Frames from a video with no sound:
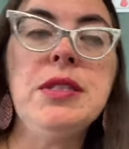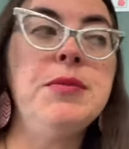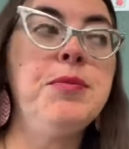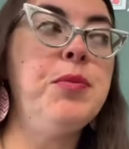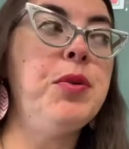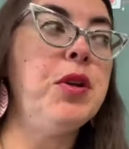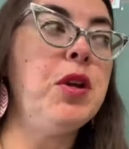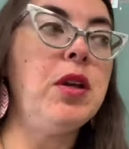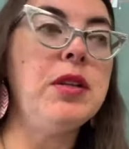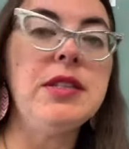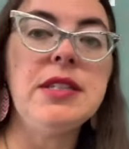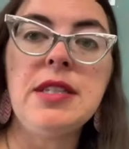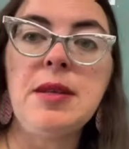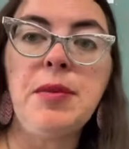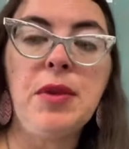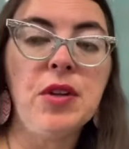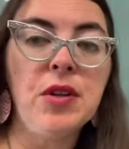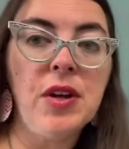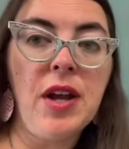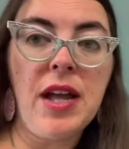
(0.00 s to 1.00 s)
put on some
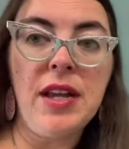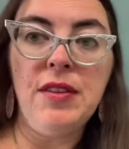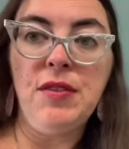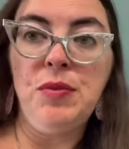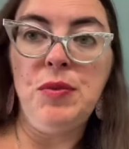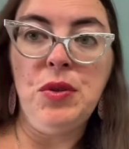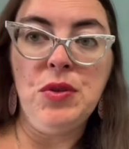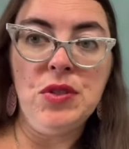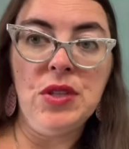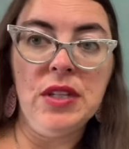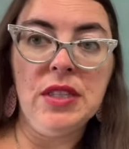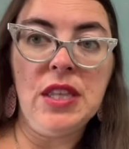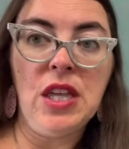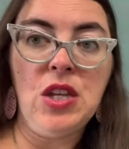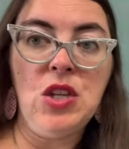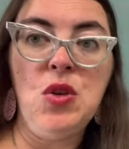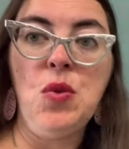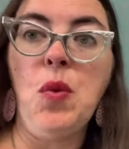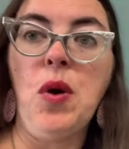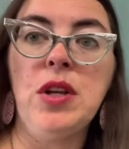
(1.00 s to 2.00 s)
other kind of music that
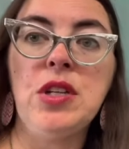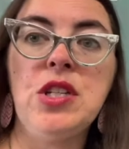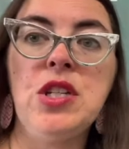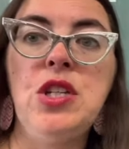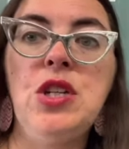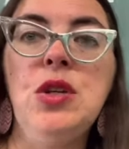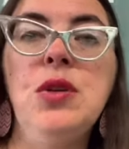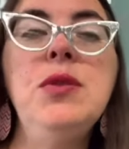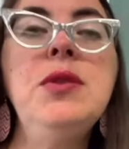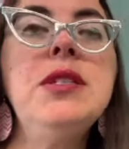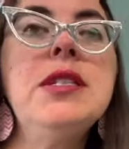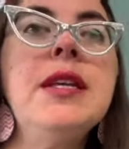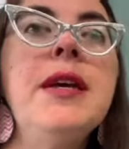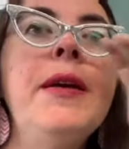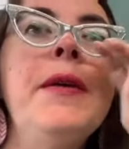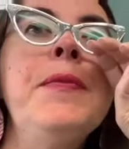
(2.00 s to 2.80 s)
you want to use.